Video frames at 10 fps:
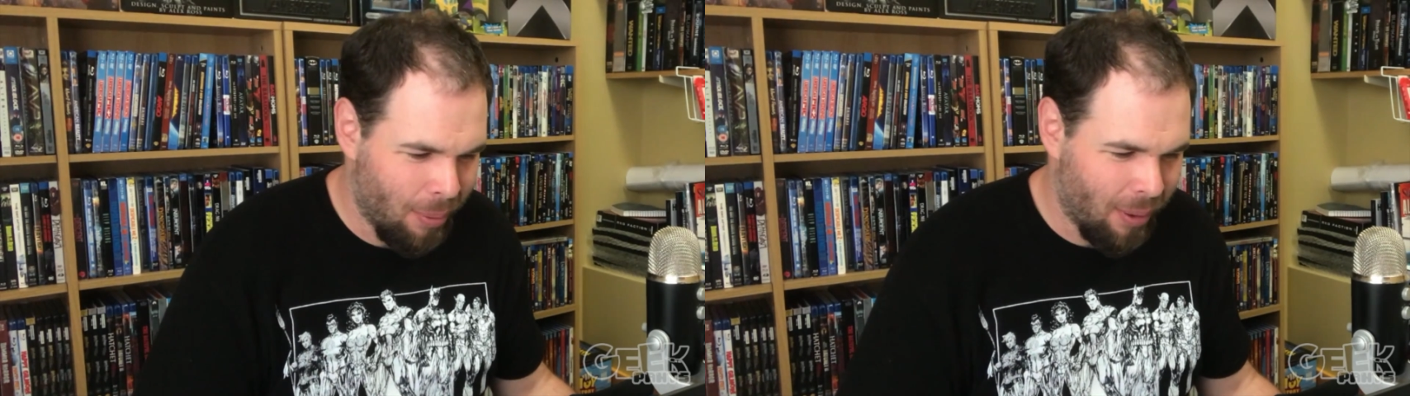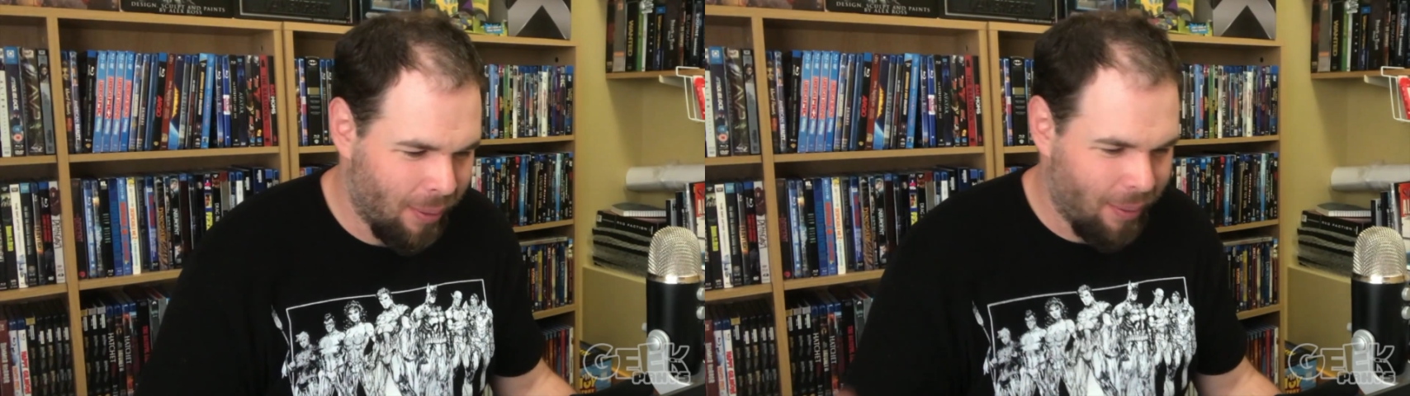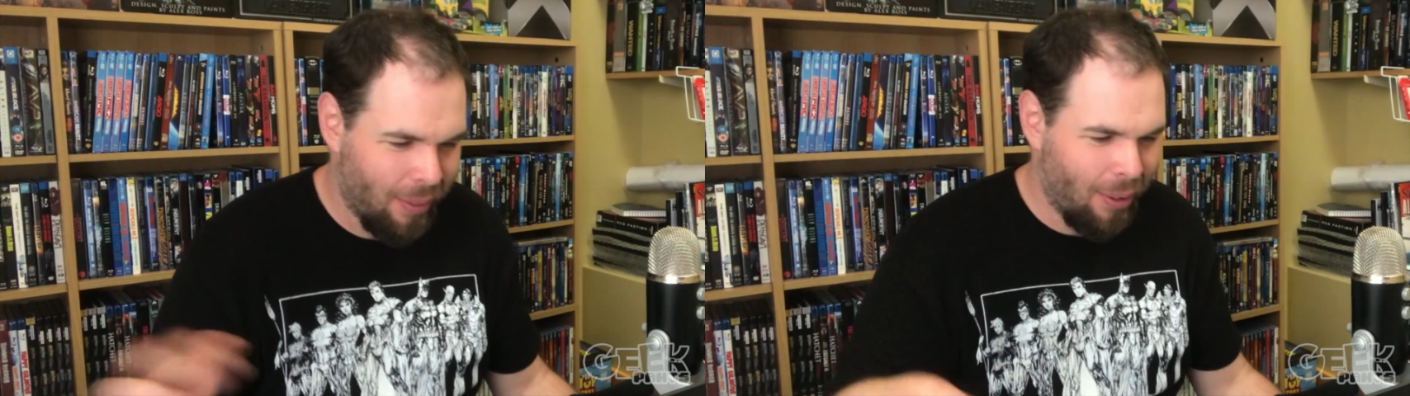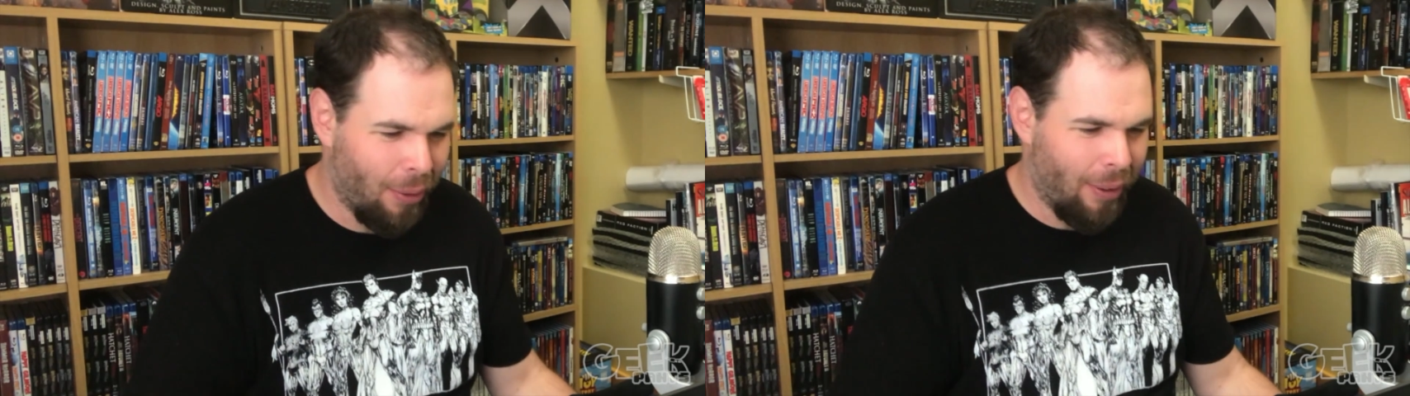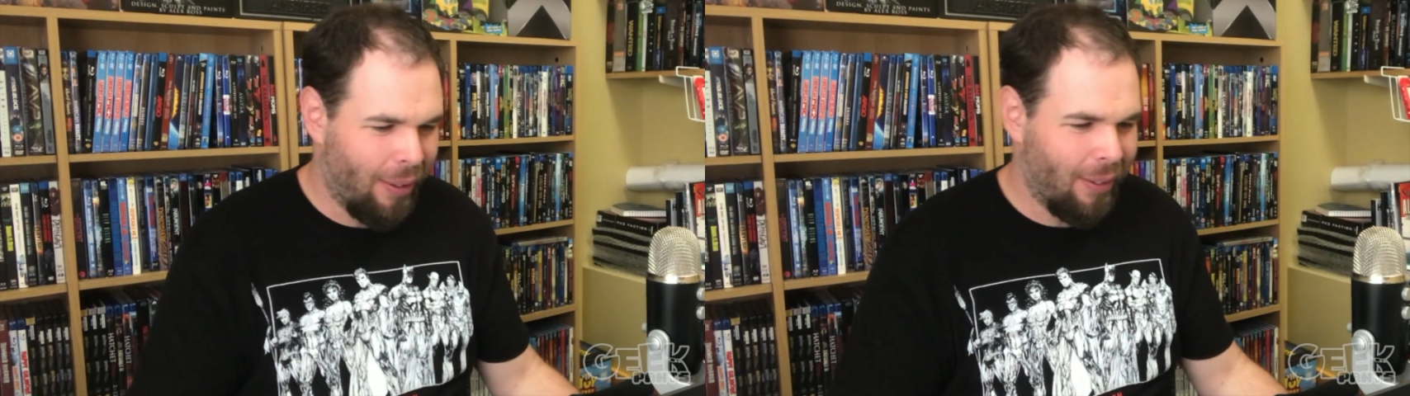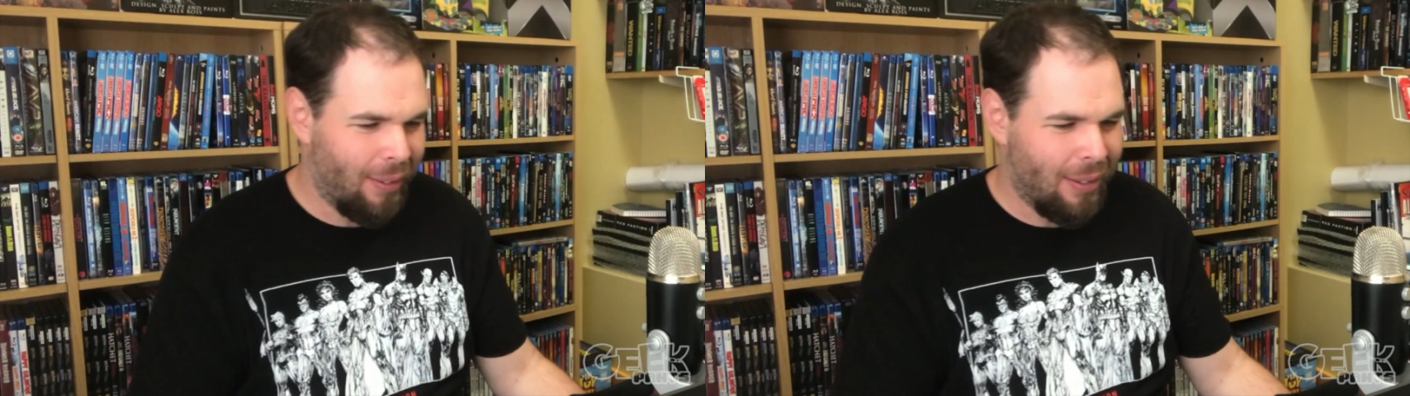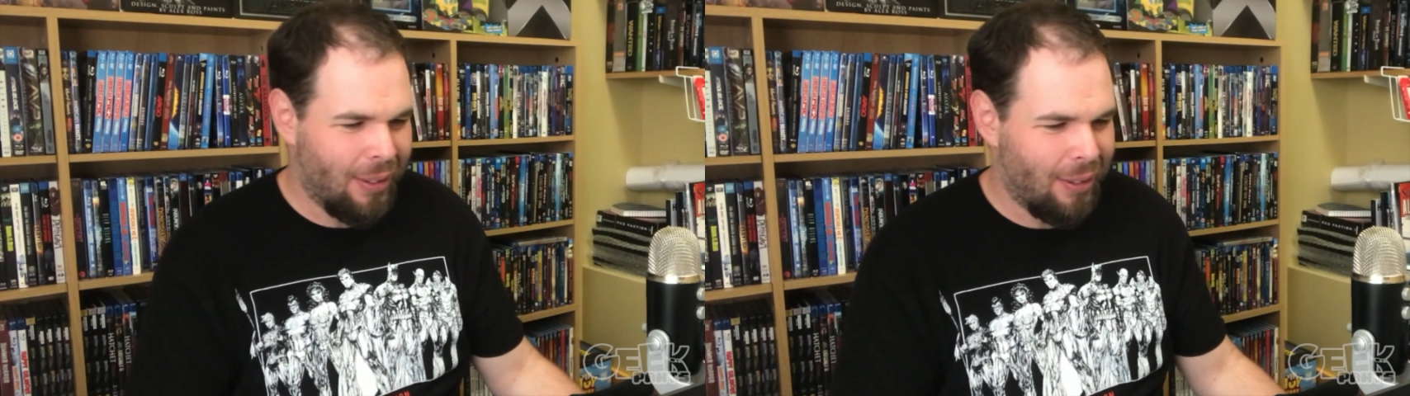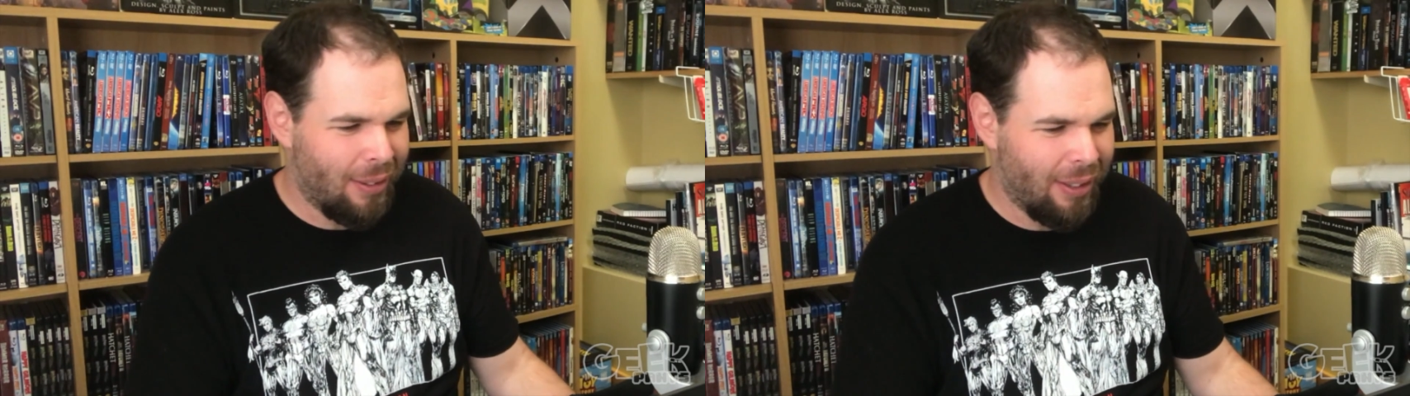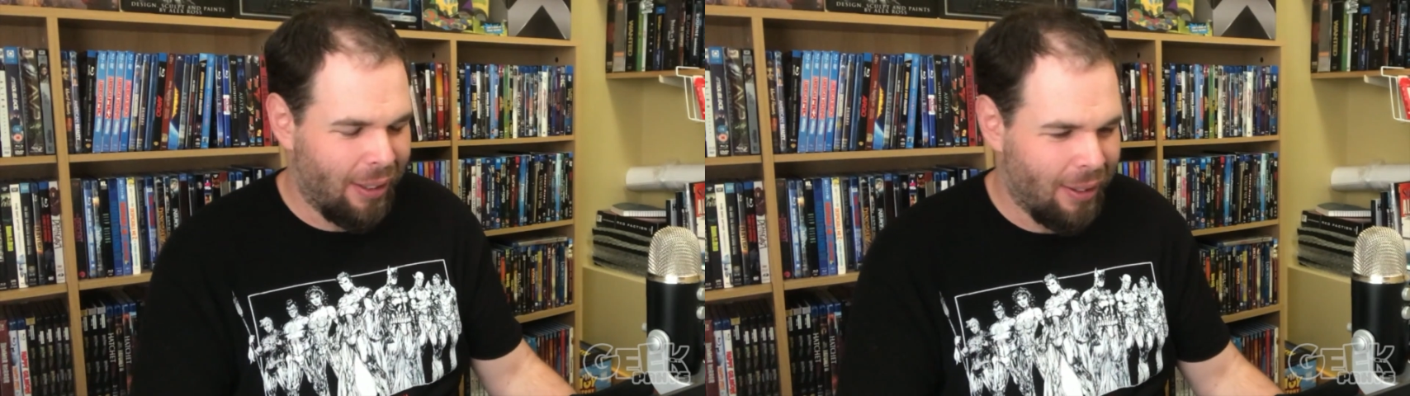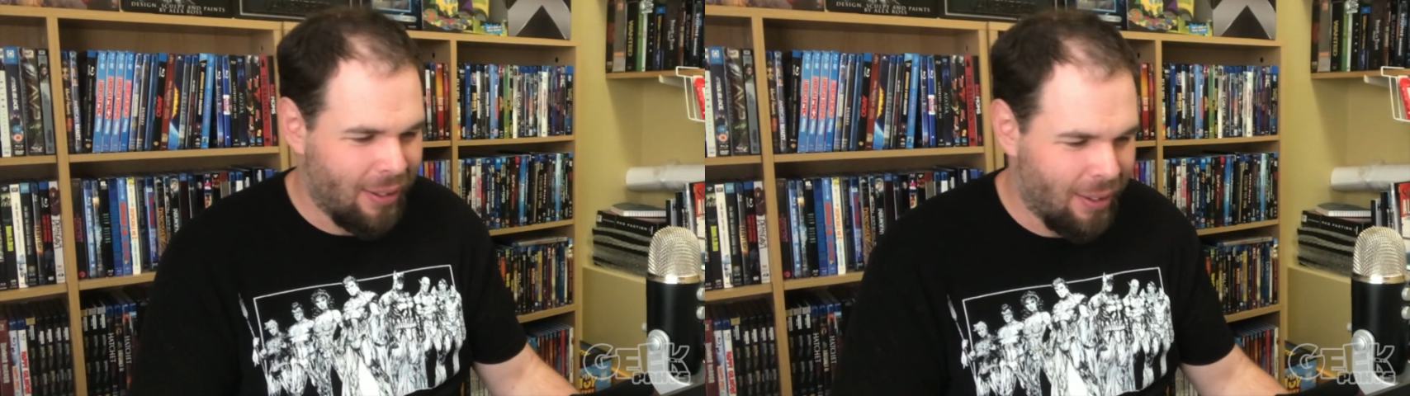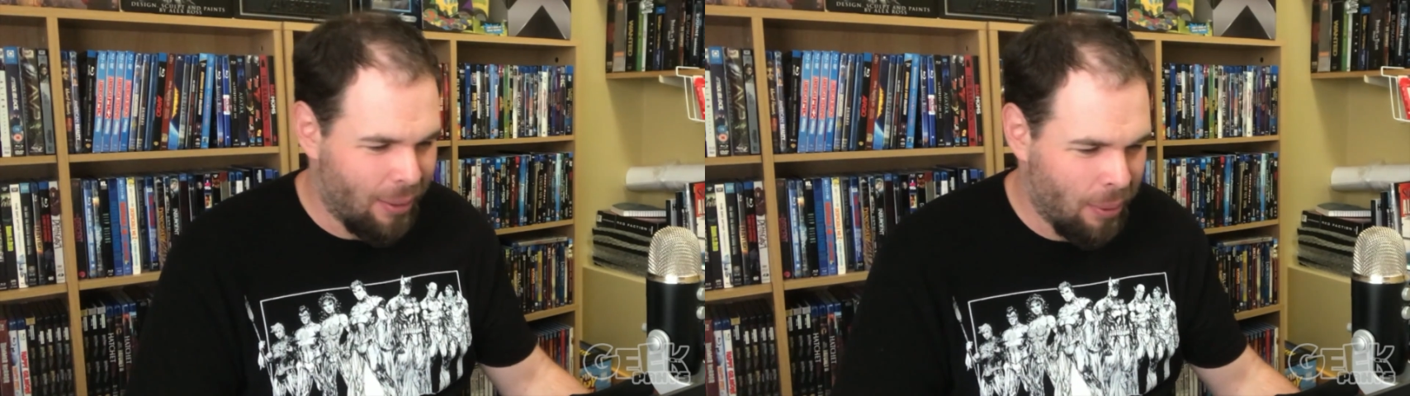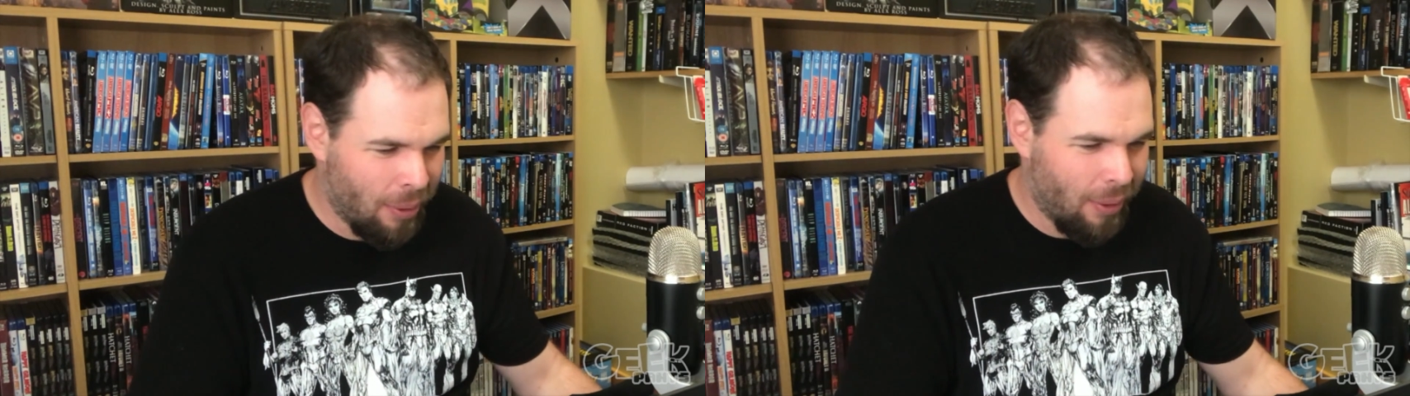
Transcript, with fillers: But alright, let's check this out.